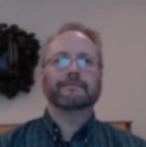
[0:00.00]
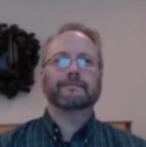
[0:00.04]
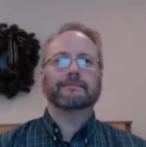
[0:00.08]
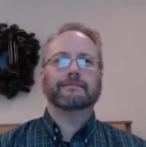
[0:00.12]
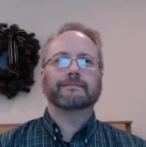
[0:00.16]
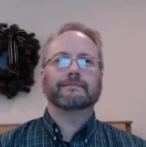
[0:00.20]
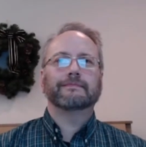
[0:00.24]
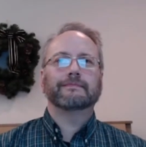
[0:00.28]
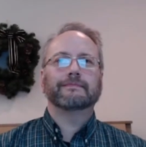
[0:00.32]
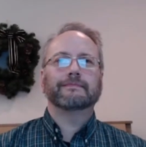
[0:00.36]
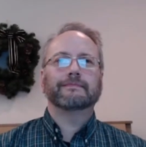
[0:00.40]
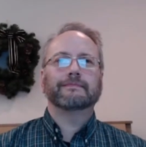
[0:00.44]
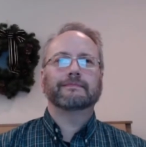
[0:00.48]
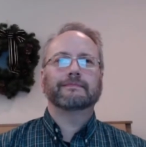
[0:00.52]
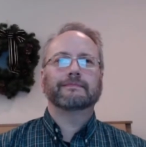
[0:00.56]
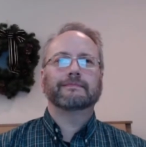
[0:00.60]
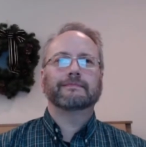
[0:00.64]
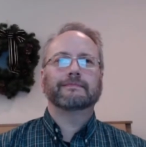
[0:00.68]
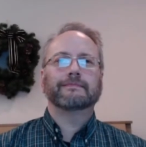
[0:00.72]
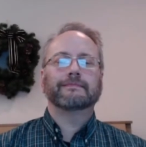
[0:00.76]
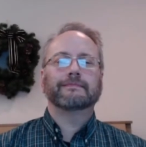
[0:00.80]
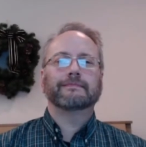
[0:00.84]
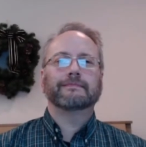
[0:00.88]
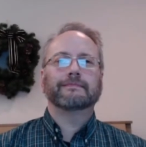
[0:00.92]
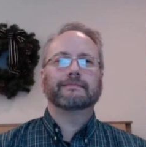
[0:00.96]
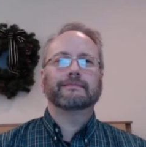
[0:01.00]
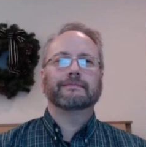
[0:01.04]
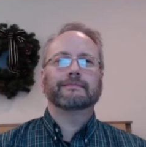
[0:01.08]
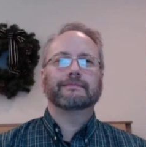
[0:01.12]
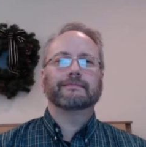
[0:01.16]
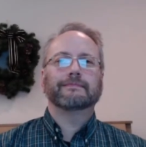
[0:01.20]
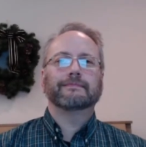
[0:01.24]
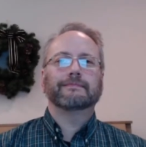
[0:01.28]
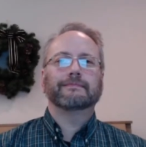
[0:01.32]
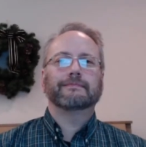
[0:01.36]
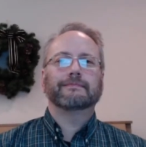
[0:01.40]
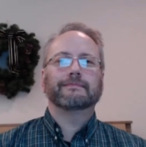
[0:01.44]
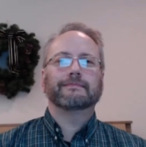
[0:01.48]

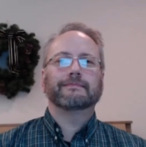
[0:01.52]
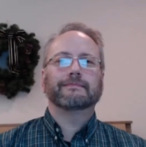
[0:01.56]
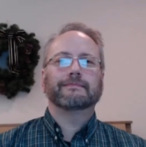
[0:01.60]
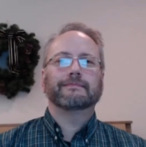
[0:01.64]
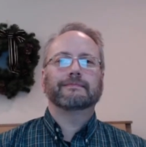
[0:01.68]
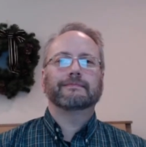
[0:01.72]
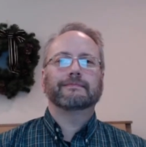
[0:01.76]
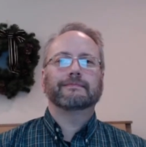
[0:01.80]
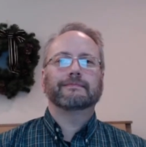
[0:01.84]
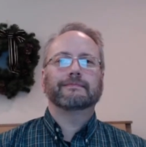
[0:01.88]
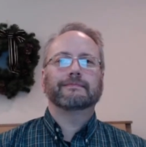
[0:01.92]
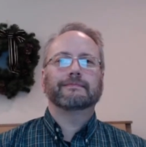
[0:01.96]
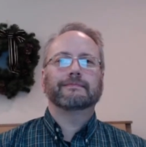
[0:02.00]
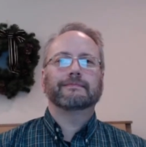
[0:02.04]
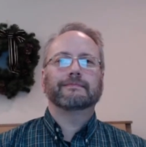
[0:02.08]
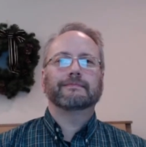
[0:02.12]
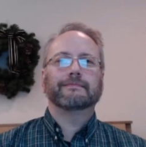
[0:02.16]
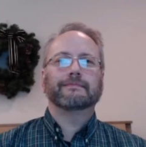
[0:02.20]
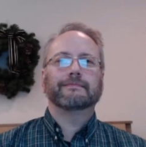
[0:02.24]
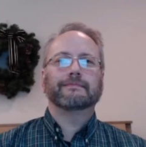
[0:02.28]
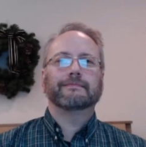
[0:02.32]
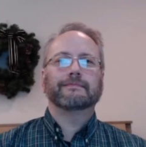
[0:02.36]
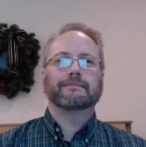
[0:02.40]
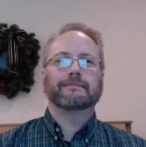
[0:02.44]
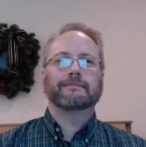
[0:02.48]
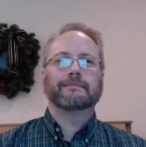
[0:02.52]
Nobody speaks.